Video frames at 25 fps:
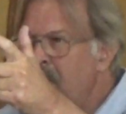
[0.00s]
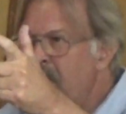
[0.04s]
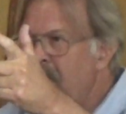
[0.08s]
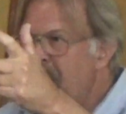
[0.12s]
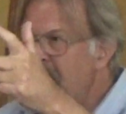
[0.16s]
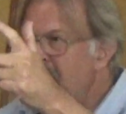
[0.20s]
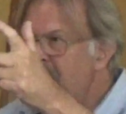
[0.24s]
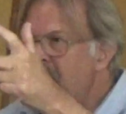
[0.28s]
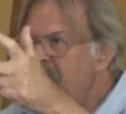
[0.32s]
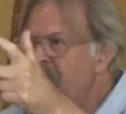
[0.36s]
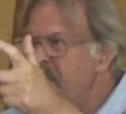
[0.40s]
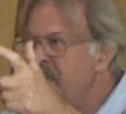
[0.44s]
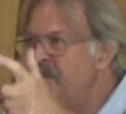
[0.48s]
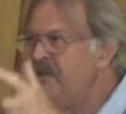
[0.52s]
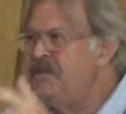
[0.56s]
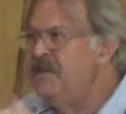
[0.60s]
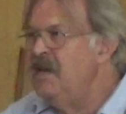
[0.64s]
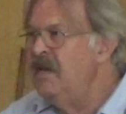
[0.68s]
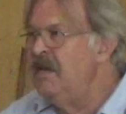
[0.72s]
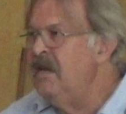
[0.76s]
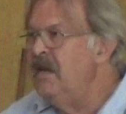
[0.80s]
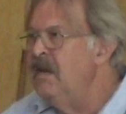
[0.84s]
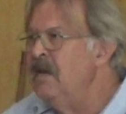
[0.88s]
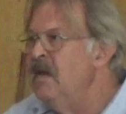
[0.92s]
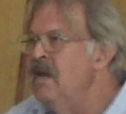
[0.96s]
into the
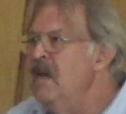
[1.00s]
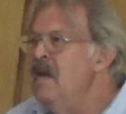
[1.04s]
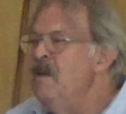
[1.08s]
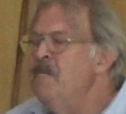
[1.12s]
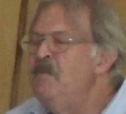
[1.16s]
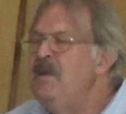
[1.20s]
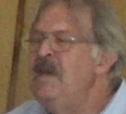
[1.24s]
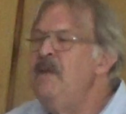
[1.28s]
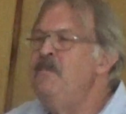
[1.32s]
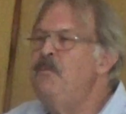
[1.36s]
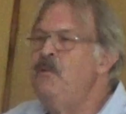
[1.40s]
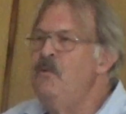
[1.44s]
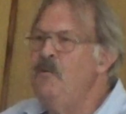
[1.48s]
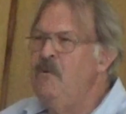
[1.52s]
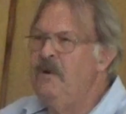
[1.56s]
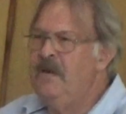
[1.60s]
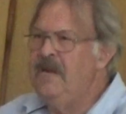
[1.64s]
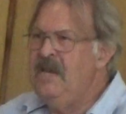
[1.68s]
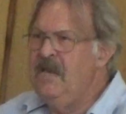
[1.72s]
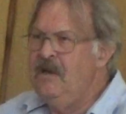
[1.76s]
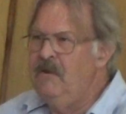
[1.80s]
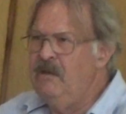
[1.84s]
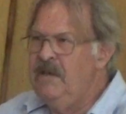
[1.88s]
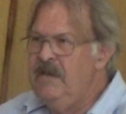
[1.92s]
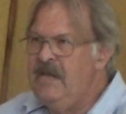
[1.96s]
city, people were
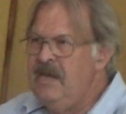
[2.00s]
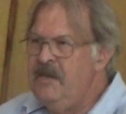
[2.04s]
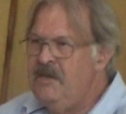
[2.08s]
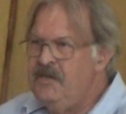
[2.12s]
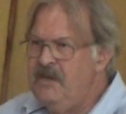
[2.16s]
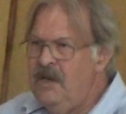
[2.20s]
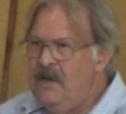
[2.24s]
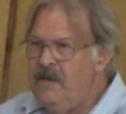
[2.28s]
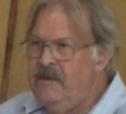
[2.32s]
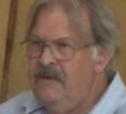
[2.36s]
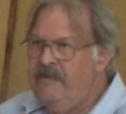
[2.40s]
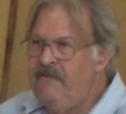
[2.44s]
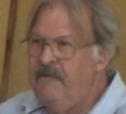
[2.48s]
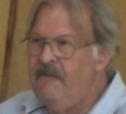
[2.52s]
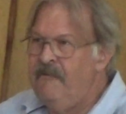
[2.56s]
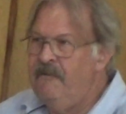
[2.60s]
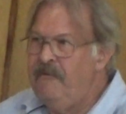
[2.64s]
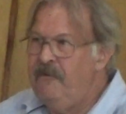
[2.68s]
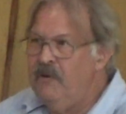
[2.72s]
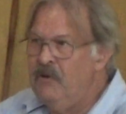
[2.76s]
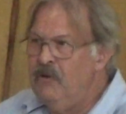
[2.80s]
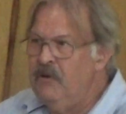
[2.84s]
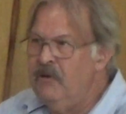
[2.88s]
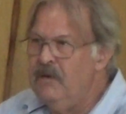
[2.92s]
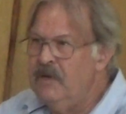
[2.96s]
killing each other for
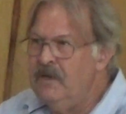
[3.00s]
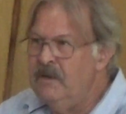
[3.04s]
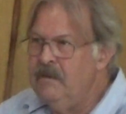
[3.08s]
food.